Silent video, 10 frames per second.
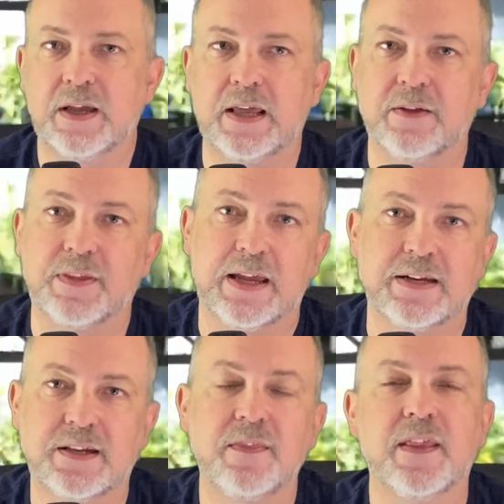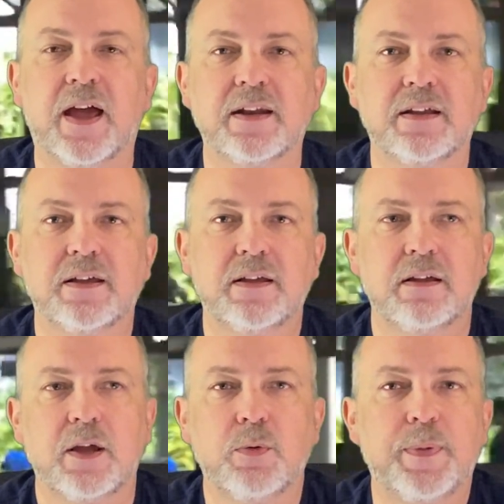And if they had done that,
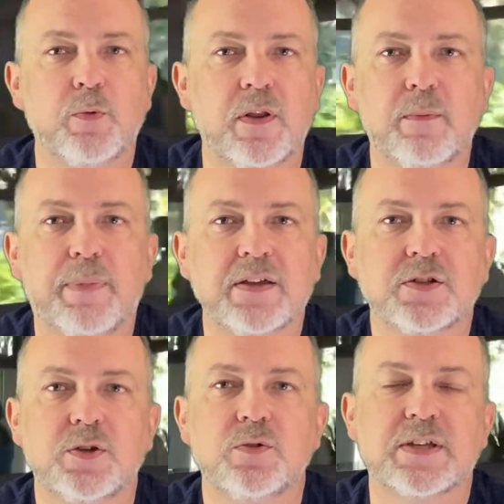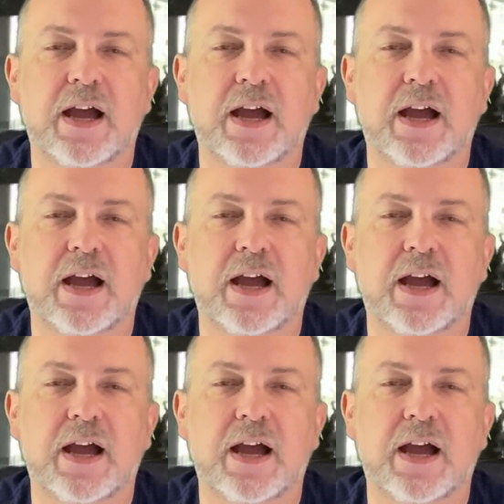it would be one of the best queues